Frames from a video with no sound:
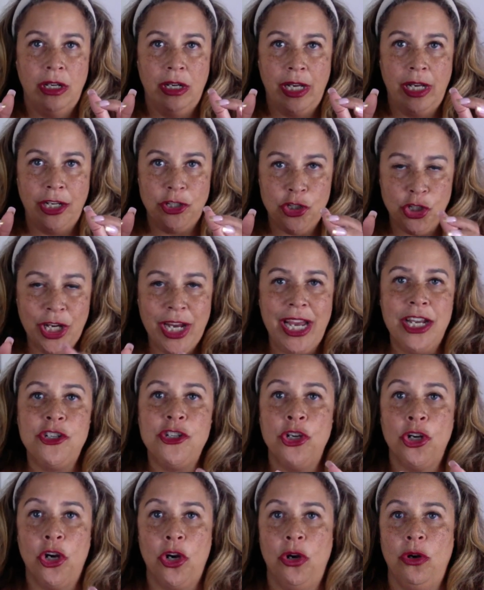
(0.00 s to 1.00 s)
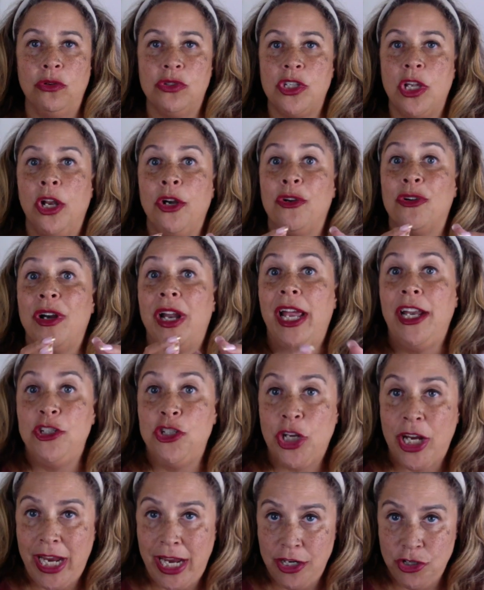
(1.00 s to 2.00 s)
education goes, under
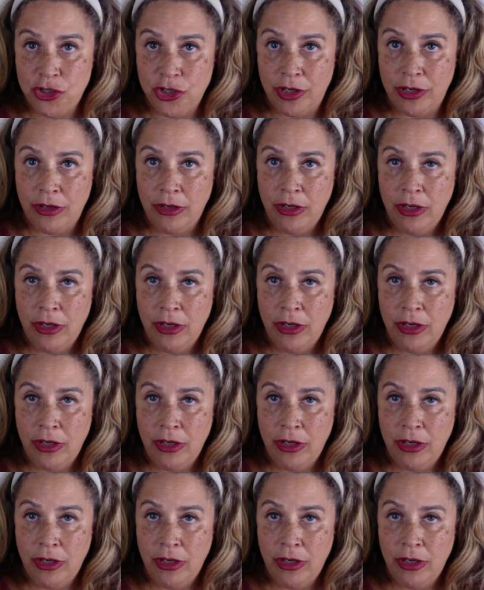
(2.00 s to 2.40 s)
education.